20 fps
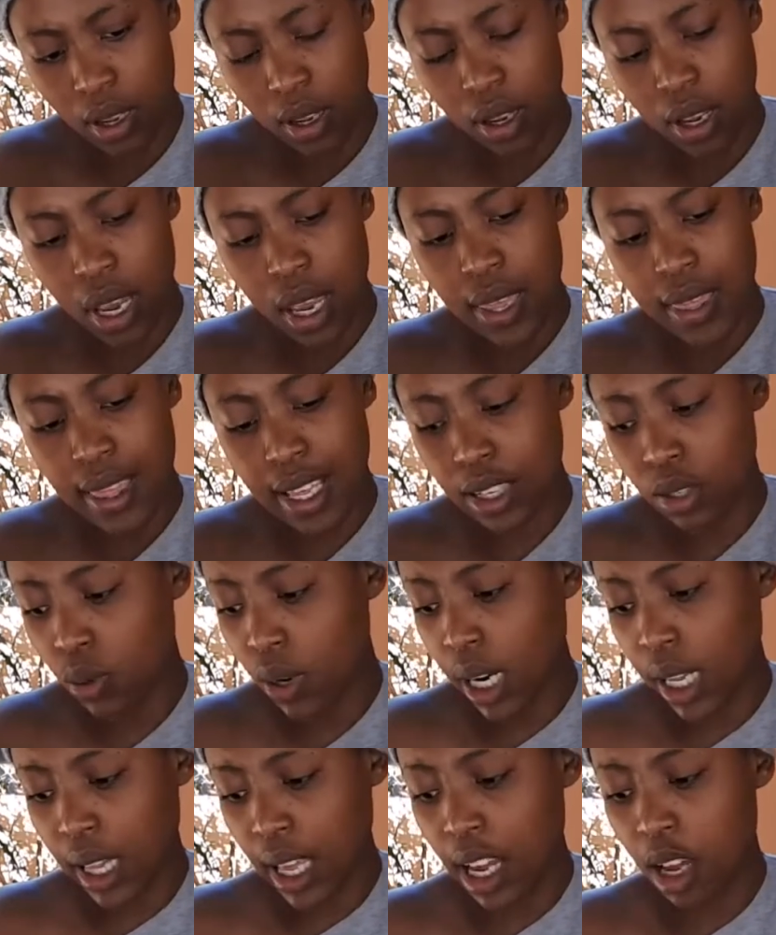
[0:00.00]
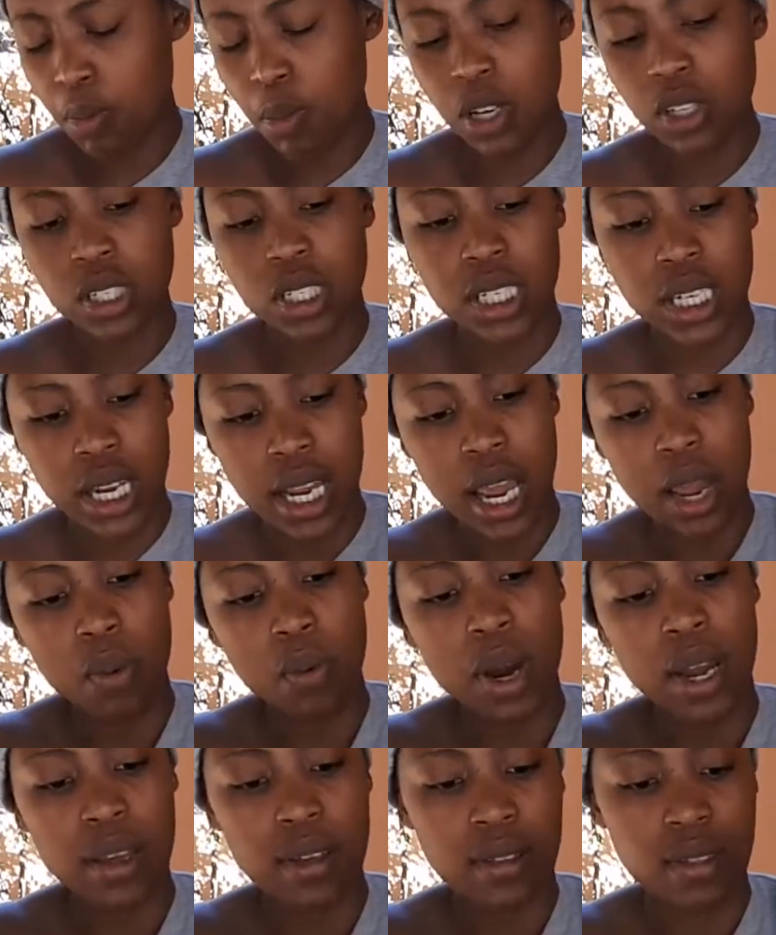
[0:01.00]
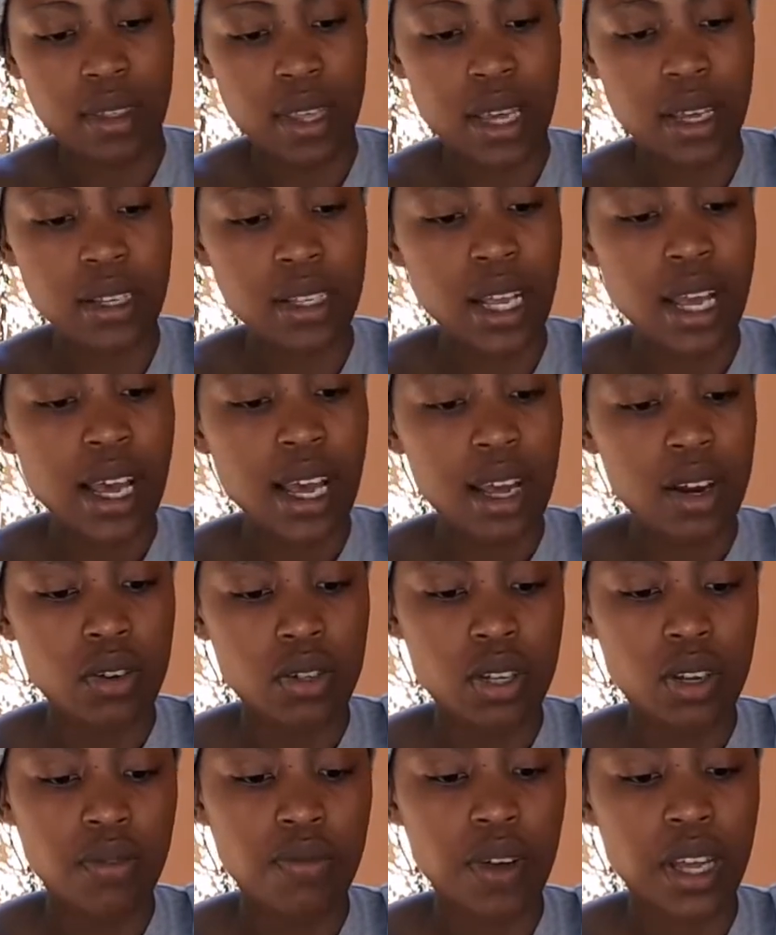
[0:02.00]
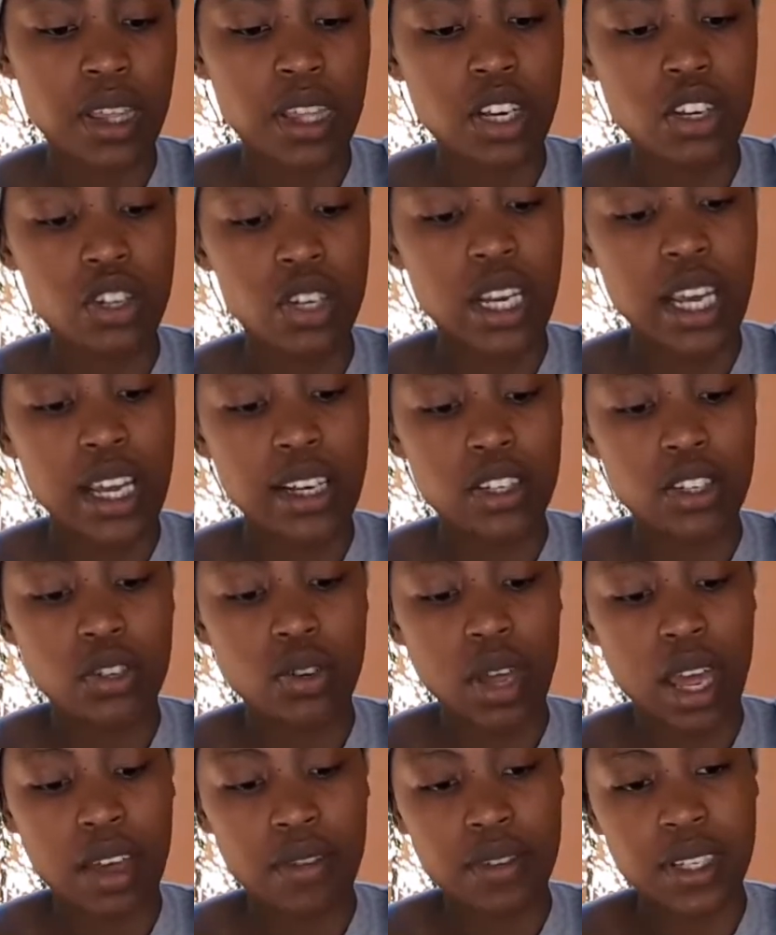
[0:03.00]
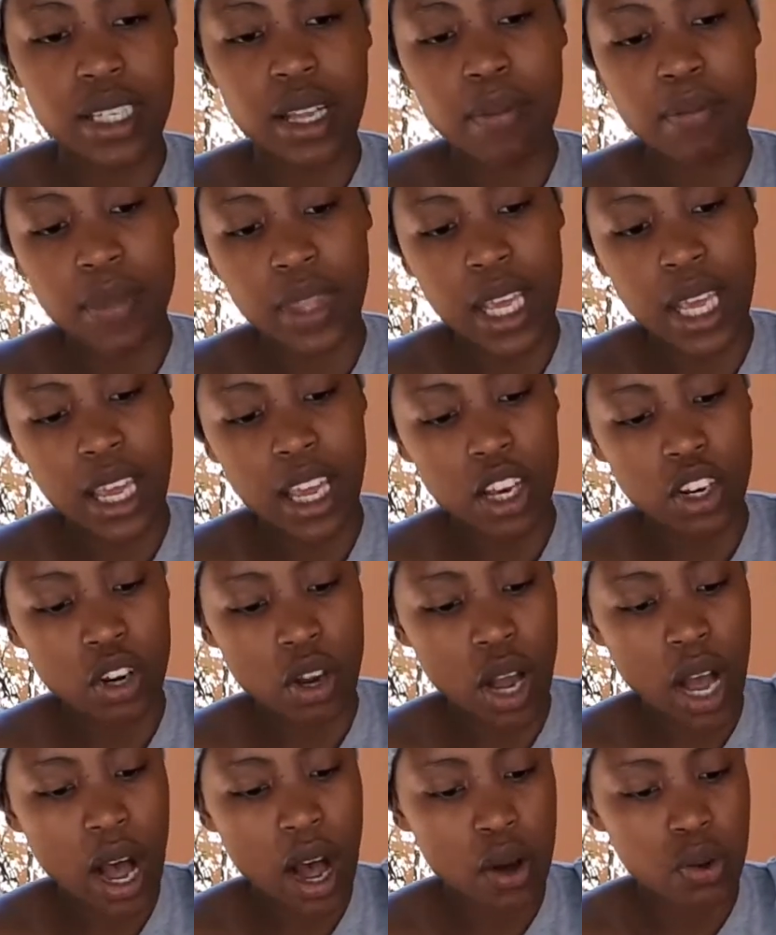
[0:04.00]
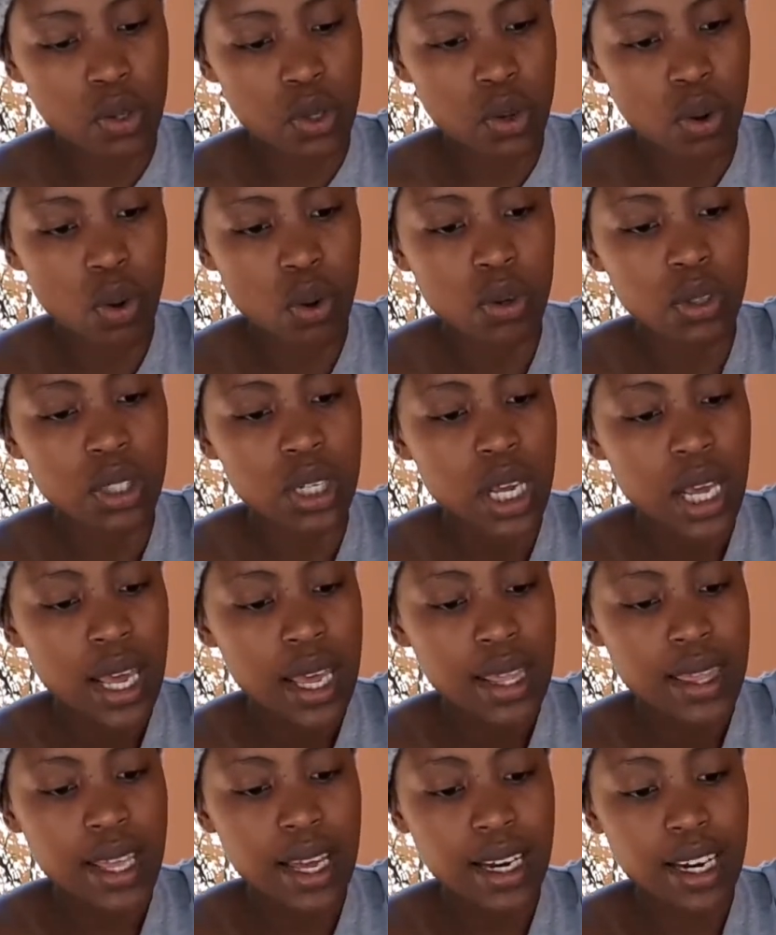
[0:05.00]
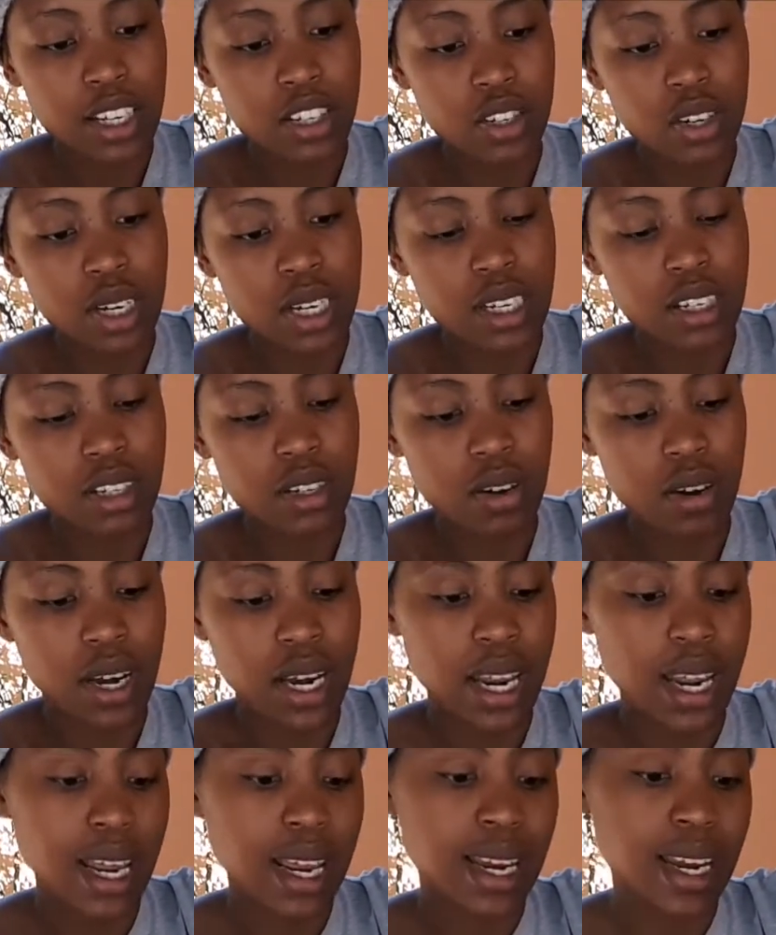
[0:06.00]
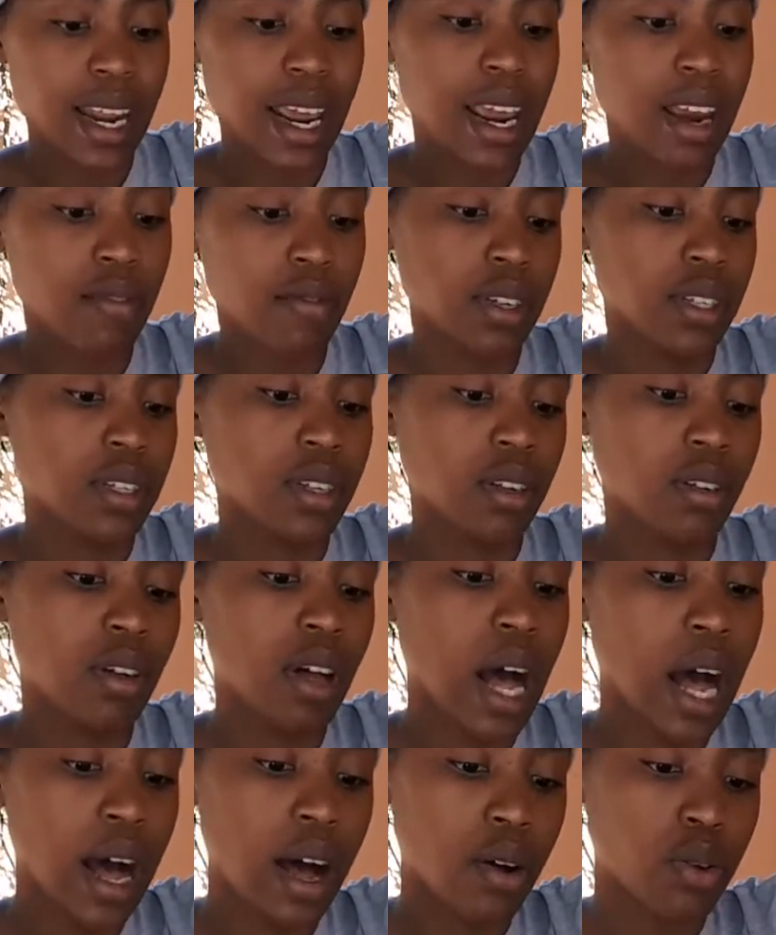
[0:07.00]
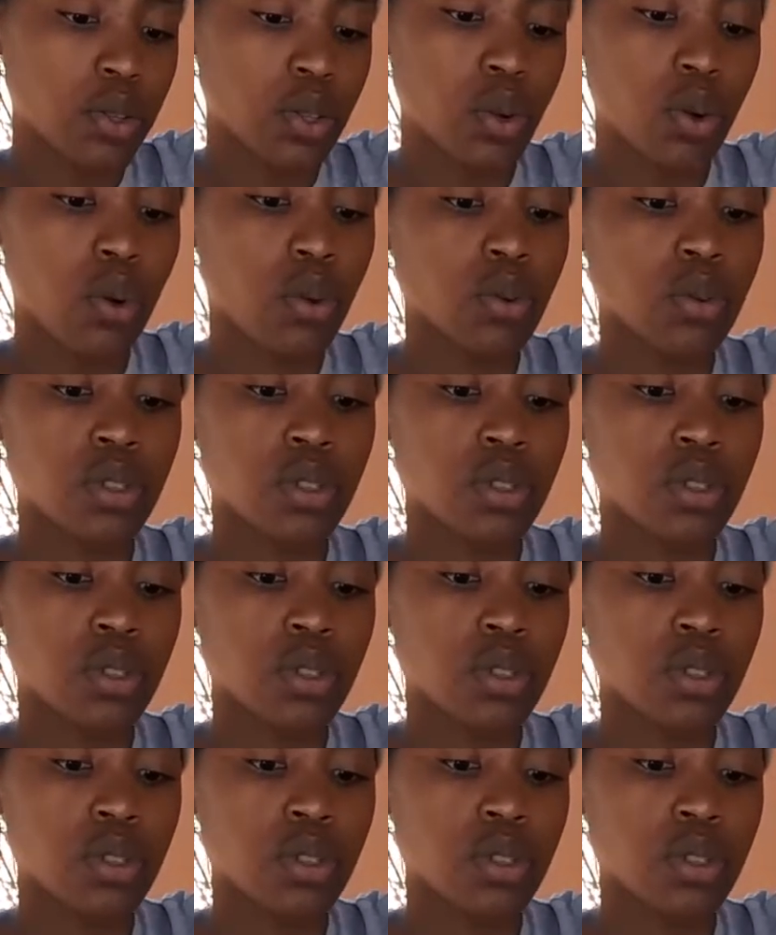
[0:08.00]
That's what I like about DIYing things. And also the fact that you get to have something in your household that is not necessarily in every single household